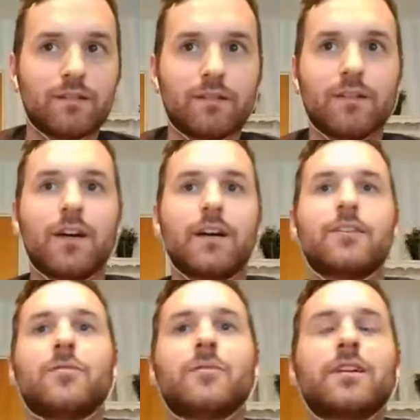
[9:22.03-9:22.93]
No, I'm
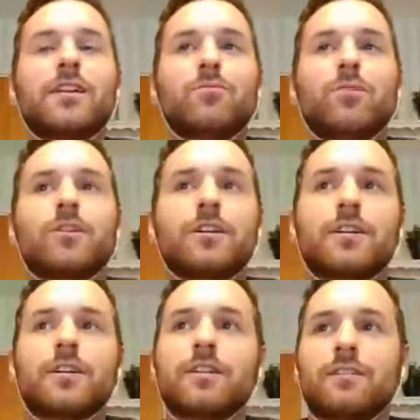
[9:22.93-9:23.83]
going to keep working on
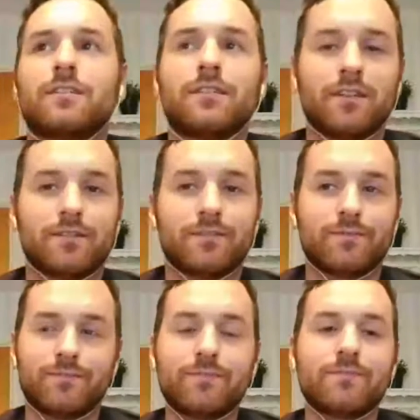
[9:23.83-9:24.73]
it.
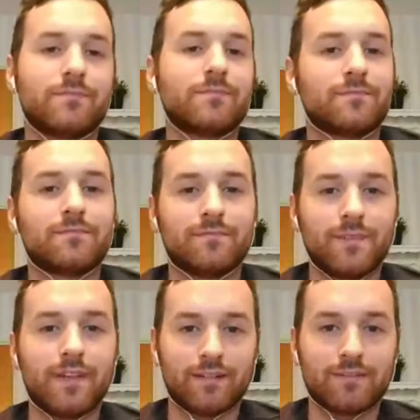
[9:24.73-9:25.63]
Yeah,
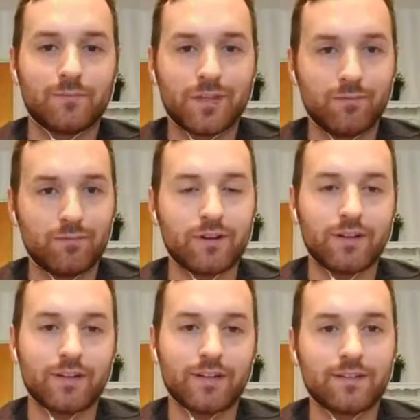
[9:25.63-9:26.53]
I'm going to keep working
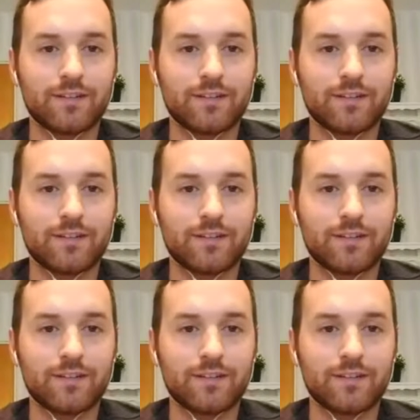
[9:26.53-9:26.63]
on it.